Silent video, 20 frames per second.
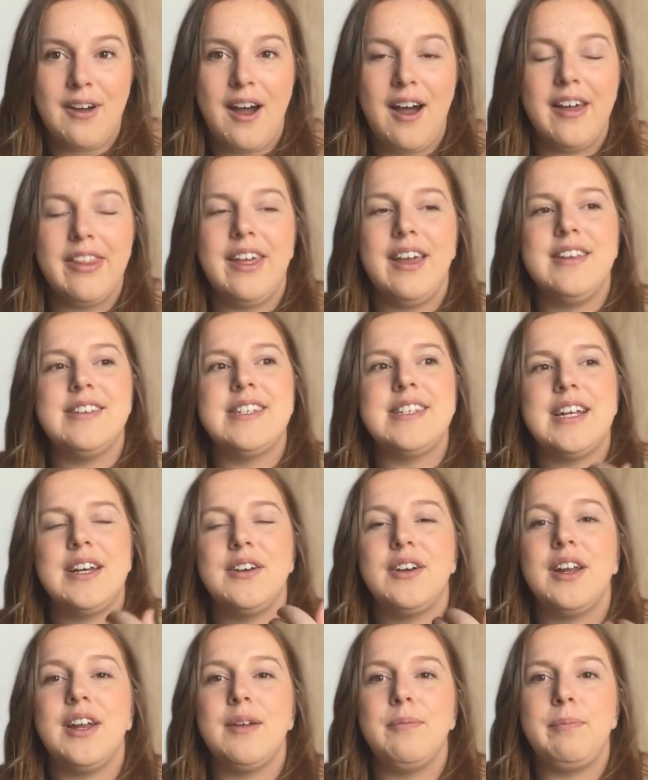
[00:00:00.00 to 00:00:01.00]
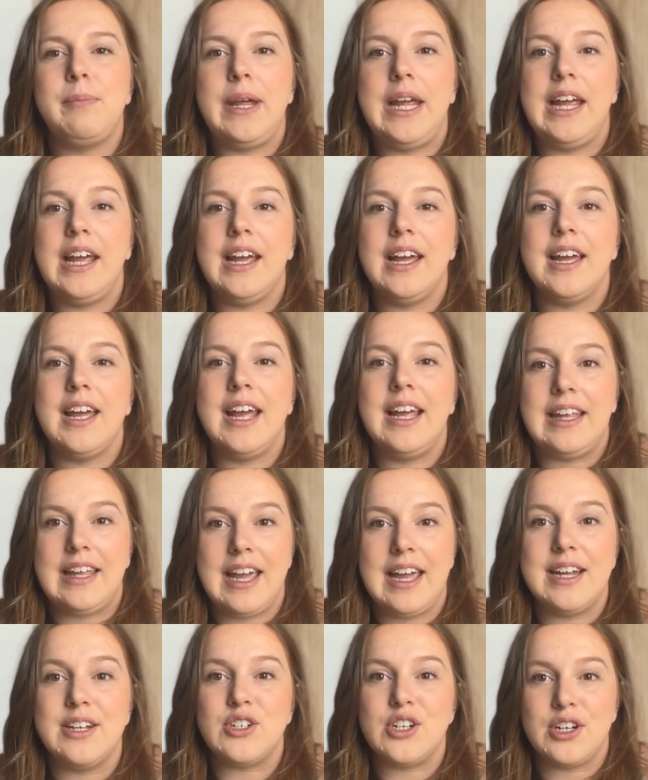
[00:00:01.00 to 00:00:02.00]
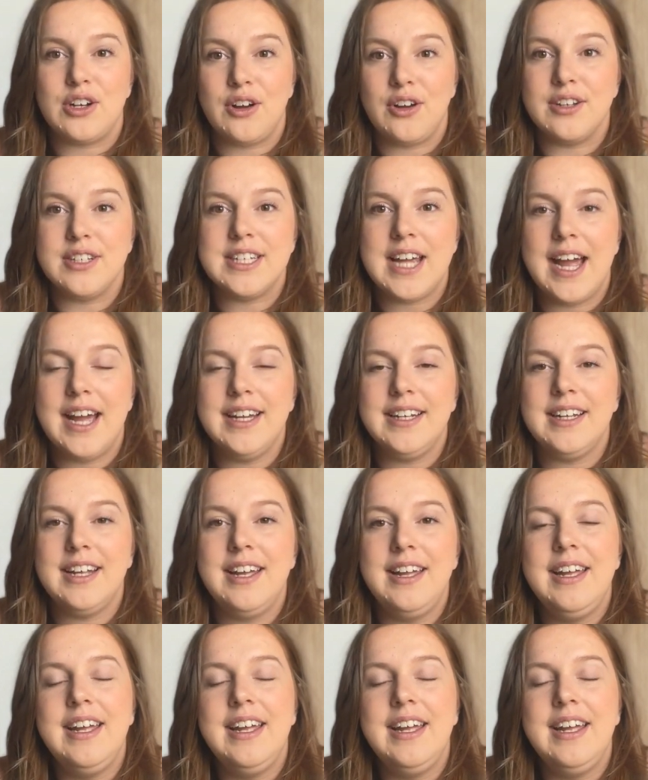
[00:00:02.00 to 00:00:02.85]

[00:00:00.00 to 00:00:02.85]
Are they still going to be engaging content?